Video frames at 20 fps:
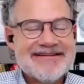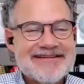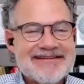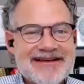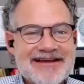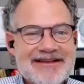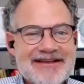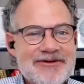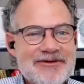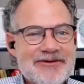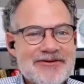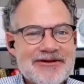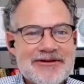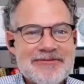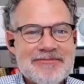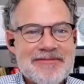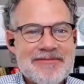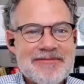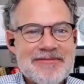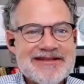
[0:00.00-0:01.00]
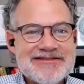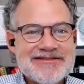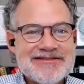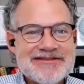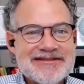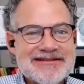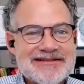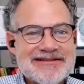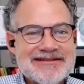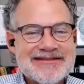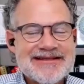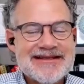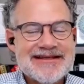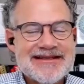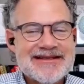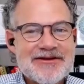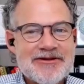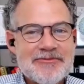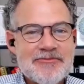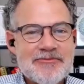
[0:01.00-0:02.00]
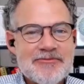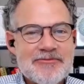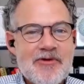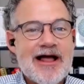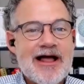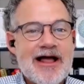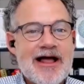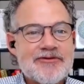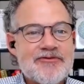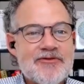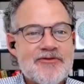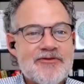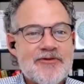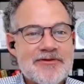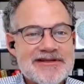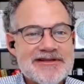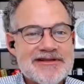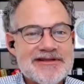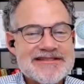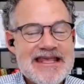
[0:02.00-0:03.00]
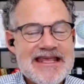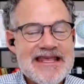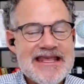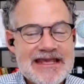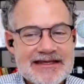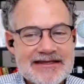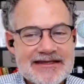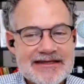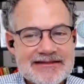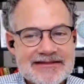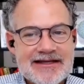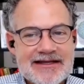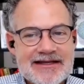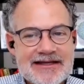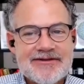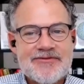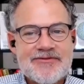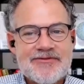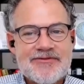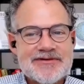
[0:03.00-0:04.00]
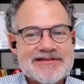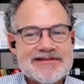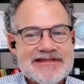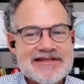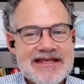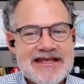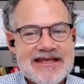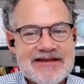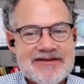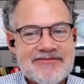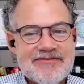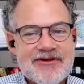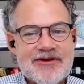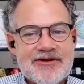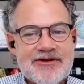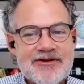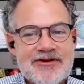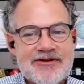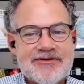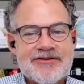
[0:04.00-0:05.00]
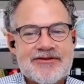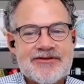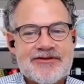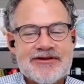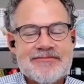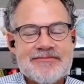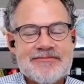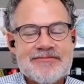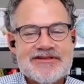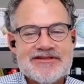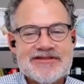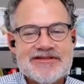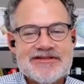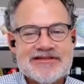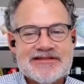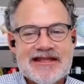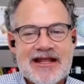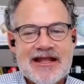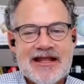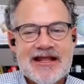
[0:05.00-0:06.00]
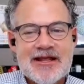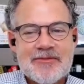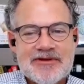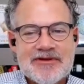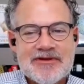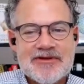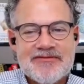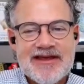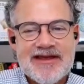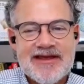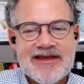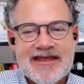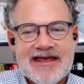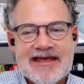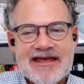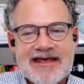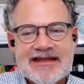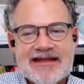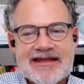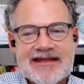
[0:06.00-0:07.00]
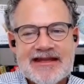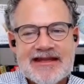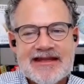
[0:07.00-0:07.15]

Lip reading: I can only imagine. I look forward to seeing your images that help convey that.